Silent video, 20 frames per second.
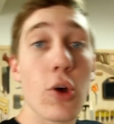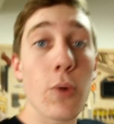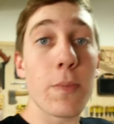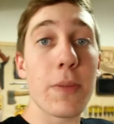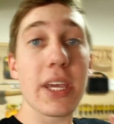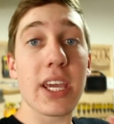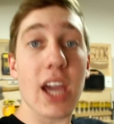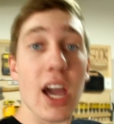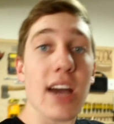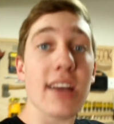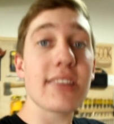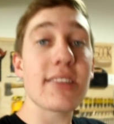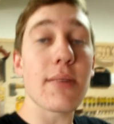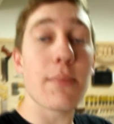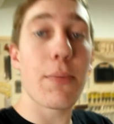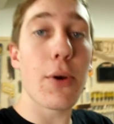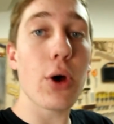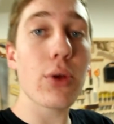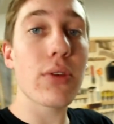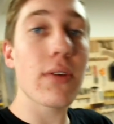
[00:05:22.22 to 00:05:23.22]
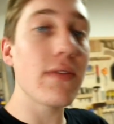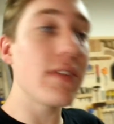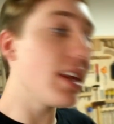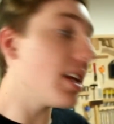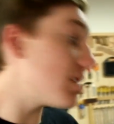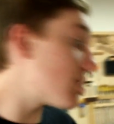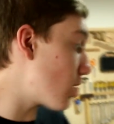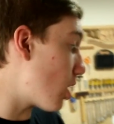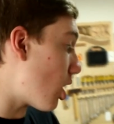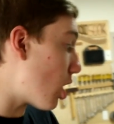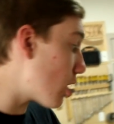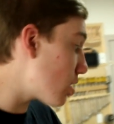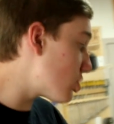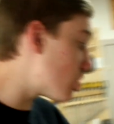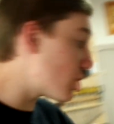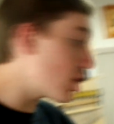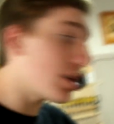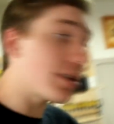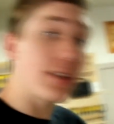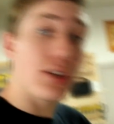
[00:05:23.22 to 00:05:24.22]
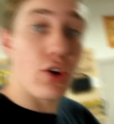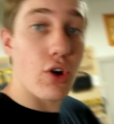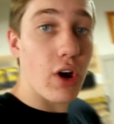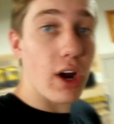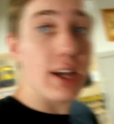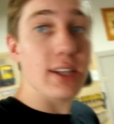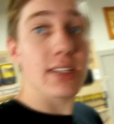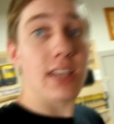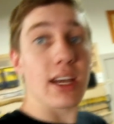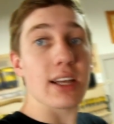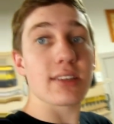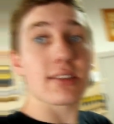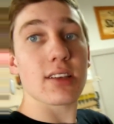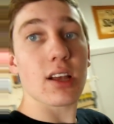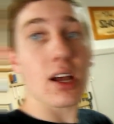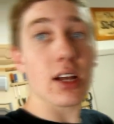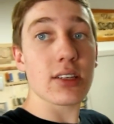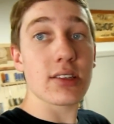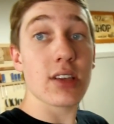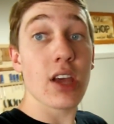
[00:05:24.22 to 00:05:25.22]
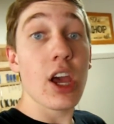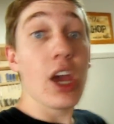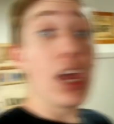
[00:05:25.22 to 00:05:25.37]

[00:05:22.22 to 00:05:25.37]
So because both of these are just crosscut saws,